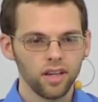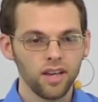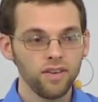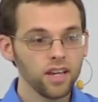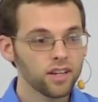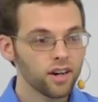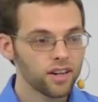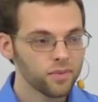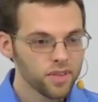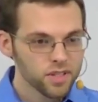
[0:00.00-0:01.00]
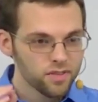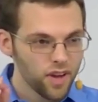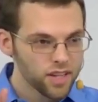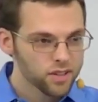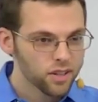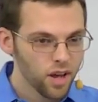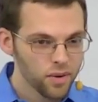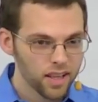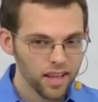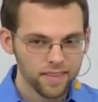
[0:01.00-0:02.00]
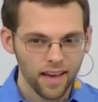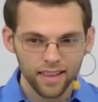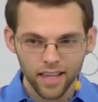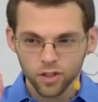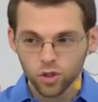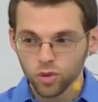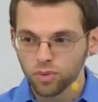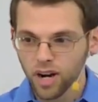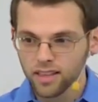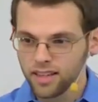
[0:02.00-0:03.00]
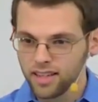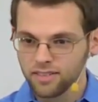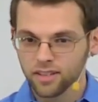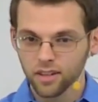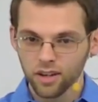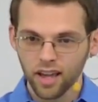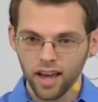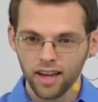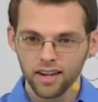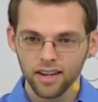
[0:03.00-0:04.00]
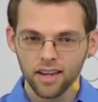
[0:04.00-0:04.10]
If he had gone in with his face glowing like that, like too brightly to even look at,